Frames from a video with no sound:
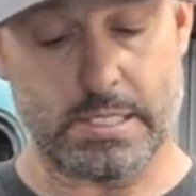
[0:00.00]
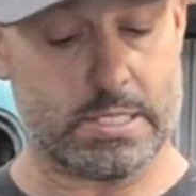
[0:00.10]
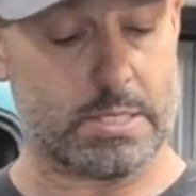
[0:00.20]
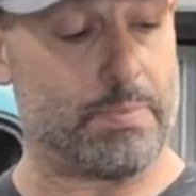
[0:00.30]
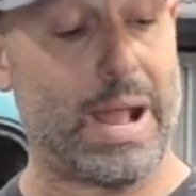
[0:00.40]

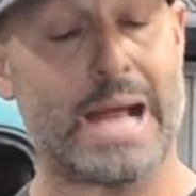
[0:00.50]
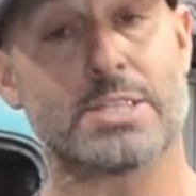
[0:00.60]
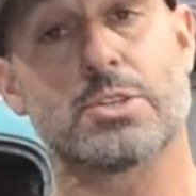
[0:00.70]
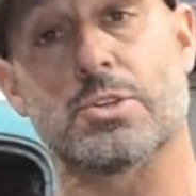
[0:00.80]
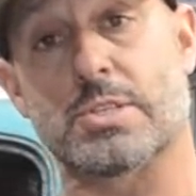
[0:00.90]
is the
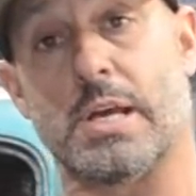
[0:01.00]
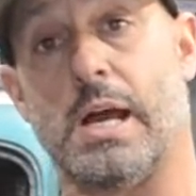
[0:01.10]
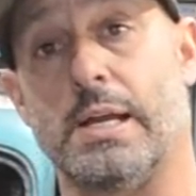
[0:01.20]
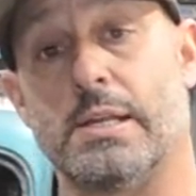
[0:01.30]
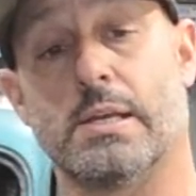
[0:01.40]
passenger
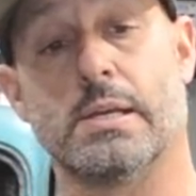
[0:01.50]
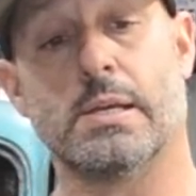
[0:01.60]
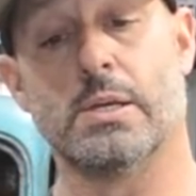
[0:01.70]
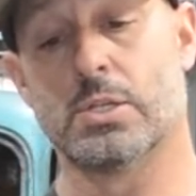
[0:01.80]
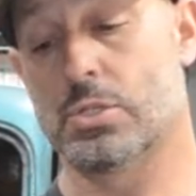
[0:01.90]
side
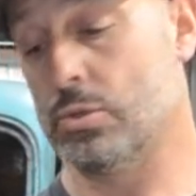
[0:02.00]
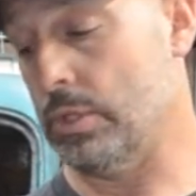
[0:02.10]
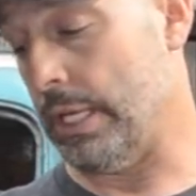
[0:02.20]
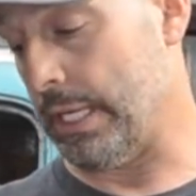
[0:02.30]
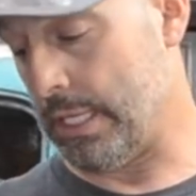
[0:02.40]

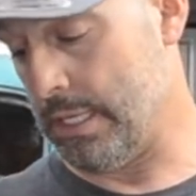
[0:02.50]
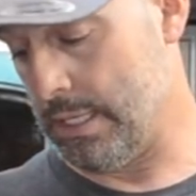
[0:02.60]
2-link.